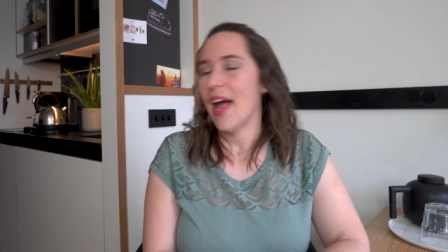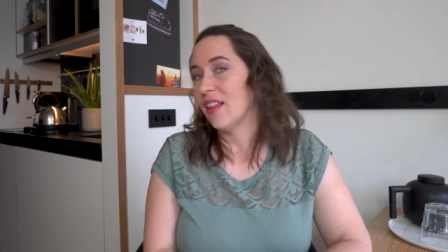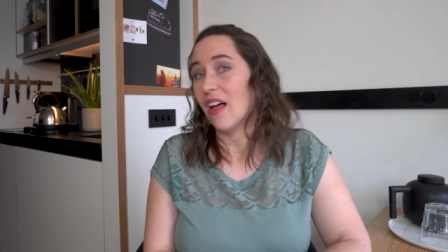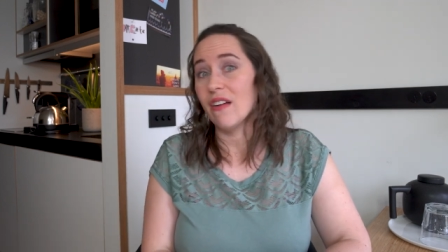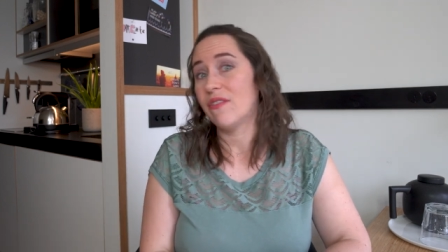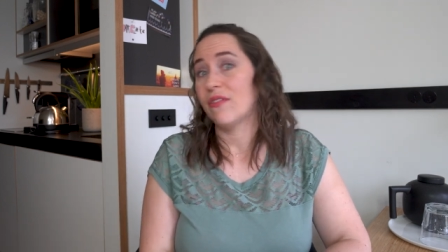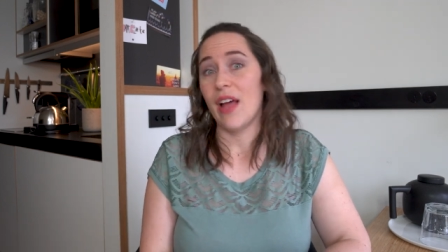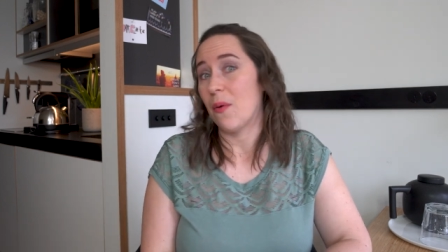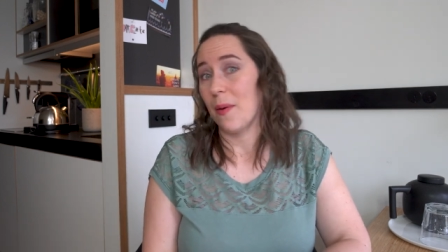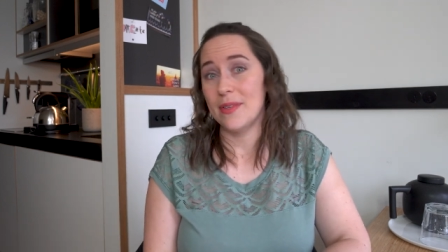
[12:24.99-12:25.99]
I love
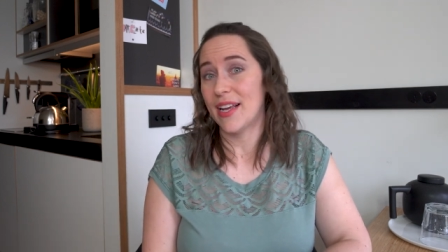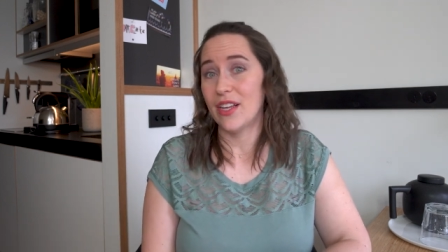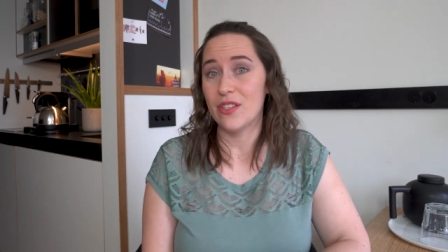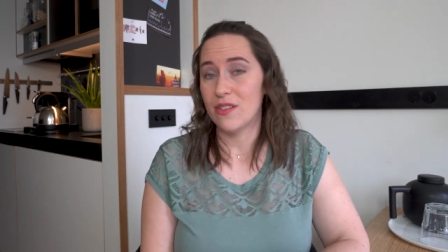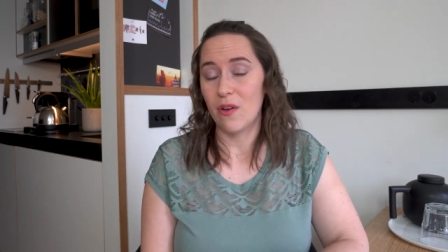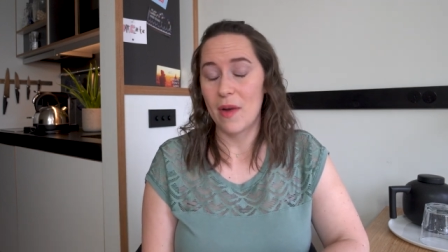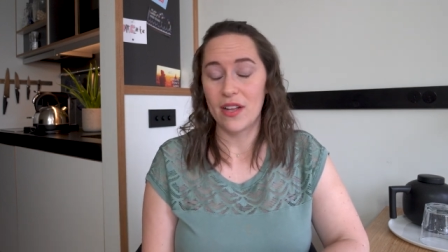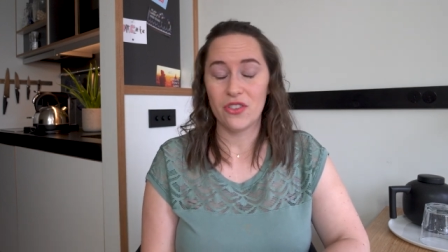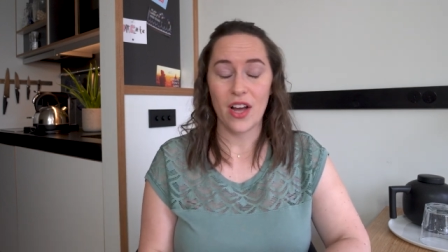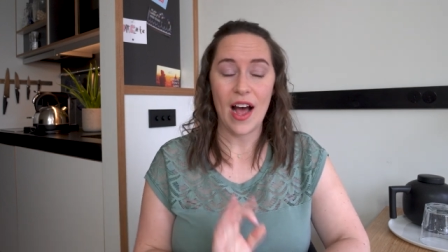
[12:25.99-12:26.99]
that website so
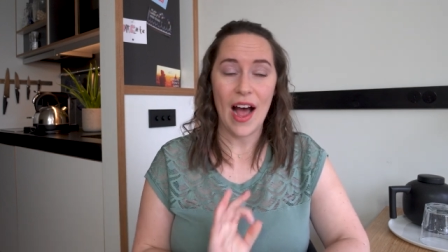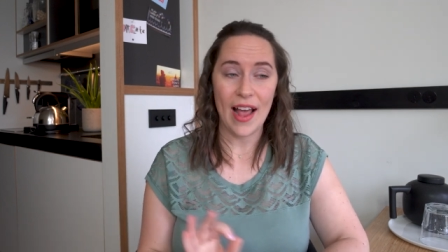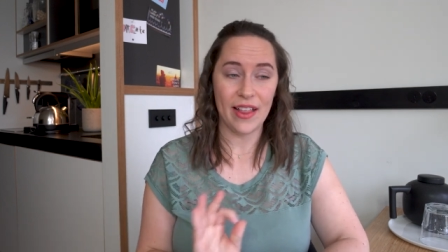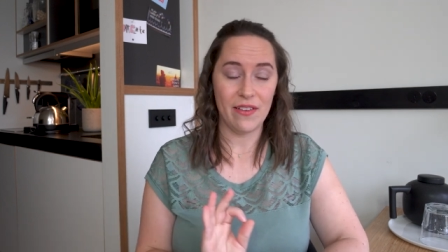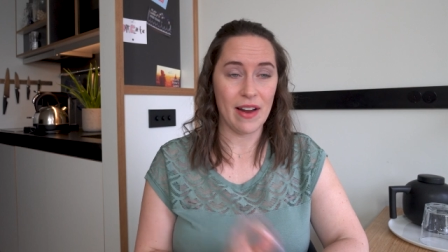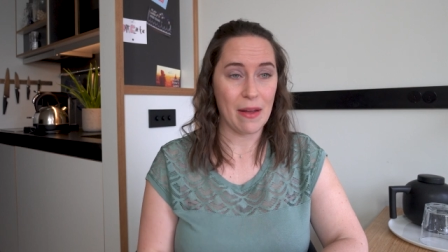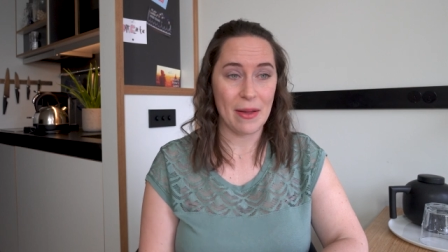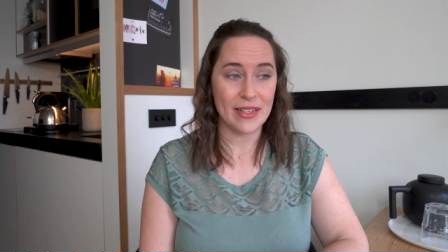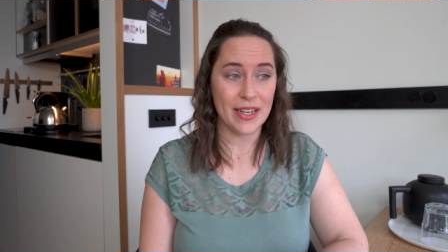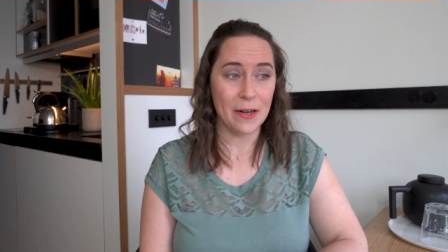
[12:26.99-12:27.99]
much, highly
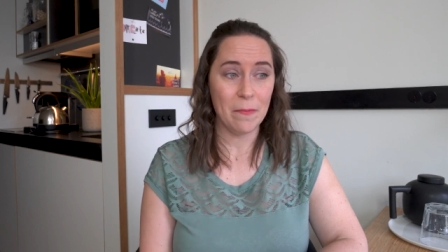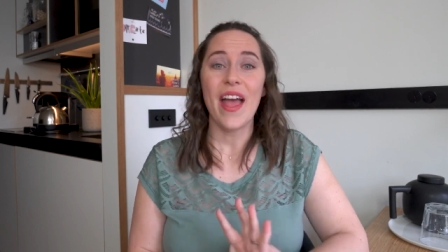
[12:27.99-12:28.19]
recommend it.